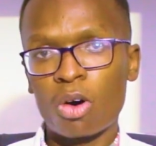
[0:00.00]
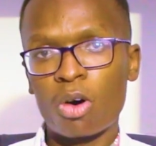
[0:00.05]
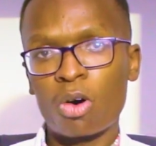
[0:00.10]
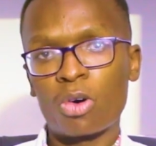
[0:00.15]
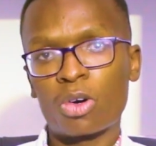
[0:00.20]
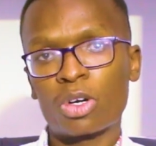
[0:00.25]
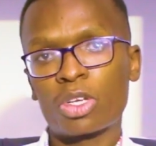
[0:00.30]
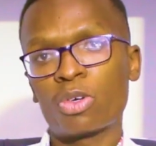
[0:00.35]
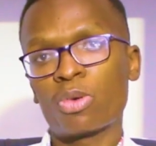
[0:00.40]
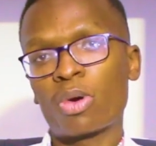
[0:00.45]

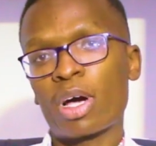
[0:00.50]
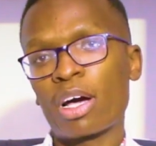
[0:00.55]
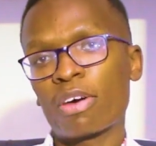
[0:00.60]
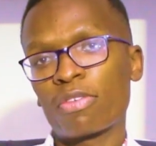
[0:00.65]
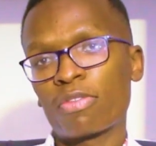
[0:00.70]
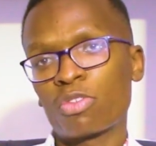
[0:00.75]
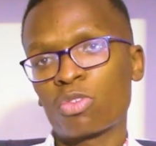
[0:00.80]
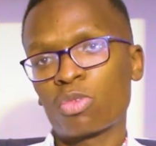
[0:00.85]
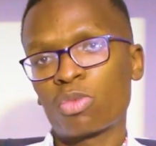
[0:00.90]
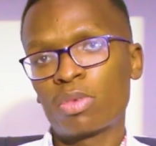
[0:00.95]
or you
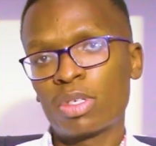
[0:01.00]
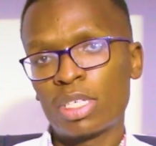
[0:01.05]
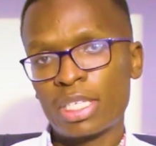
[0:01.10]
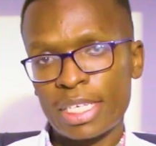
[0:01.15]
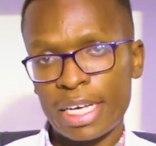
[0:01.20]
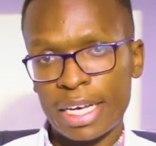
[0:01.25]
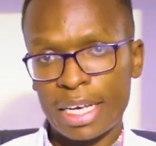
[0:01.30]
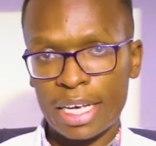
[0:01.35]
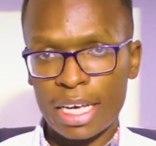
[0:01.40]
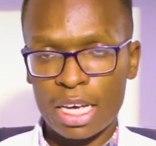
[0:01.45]
have to
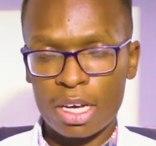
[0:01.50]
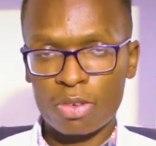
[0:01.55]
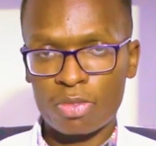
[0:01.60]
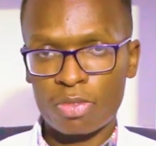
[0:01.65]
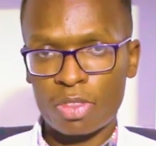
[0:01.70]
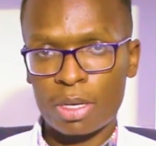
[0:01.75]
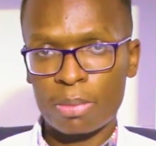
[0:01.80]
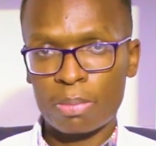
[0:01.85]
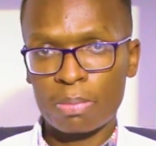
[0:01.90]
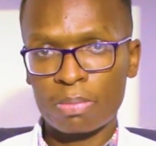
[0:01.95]
take care
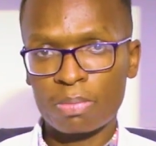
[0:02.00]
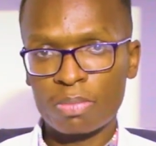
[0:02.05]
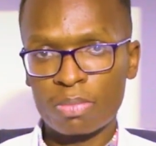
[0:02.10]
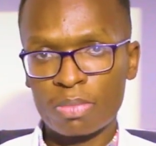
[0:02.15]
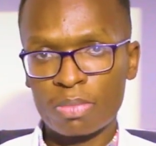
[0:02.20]
of them.